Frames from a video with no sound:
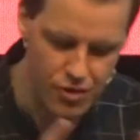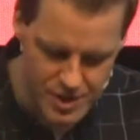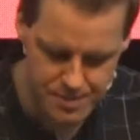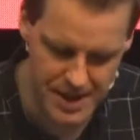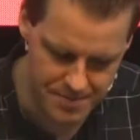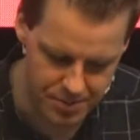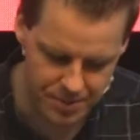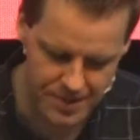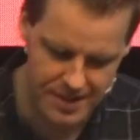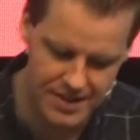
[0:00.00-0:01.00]
rich
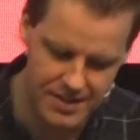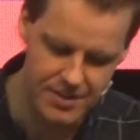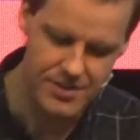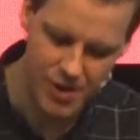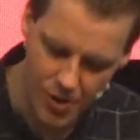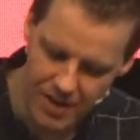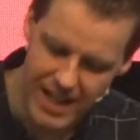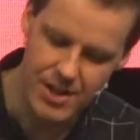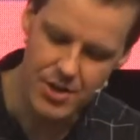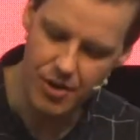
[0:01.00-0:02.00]
people. Don't
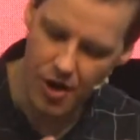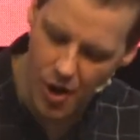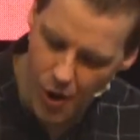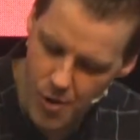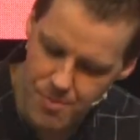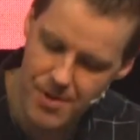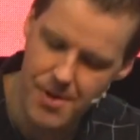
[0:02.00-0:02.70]
let your hope